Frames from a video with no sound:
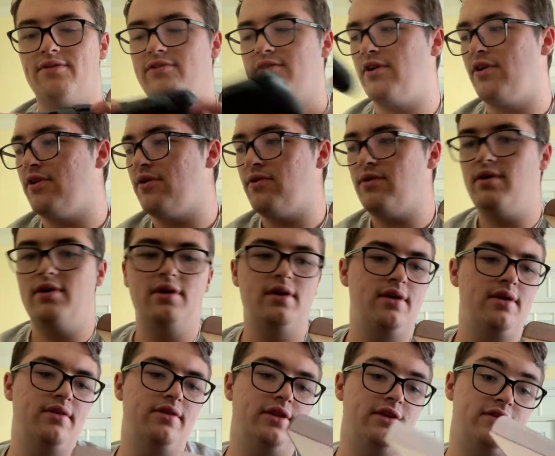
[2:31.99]
So
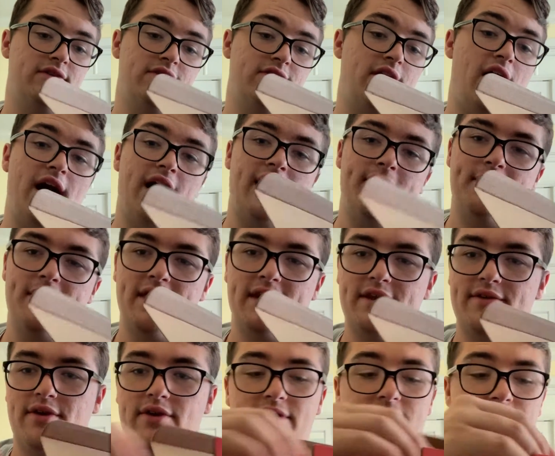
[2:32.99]
this is not gonna be
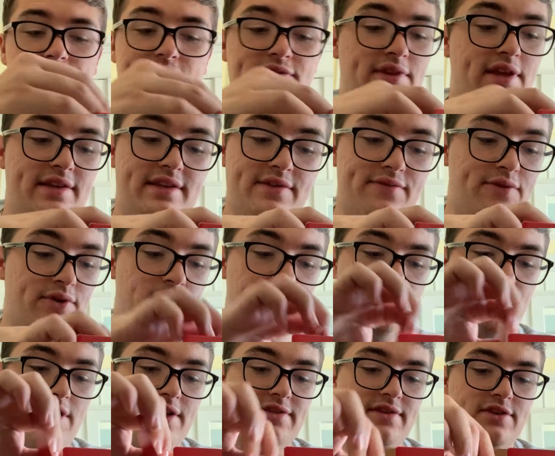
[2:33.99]
a difficult
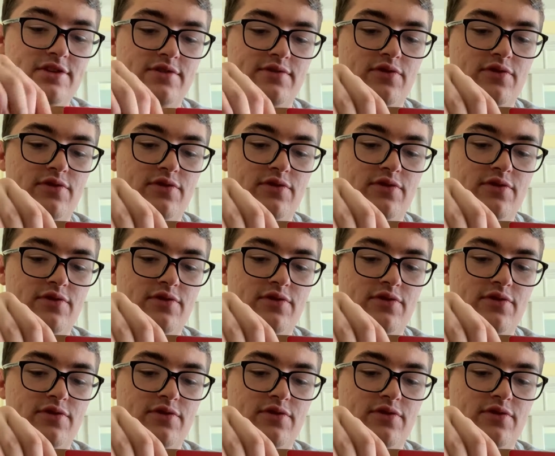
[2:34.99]
transition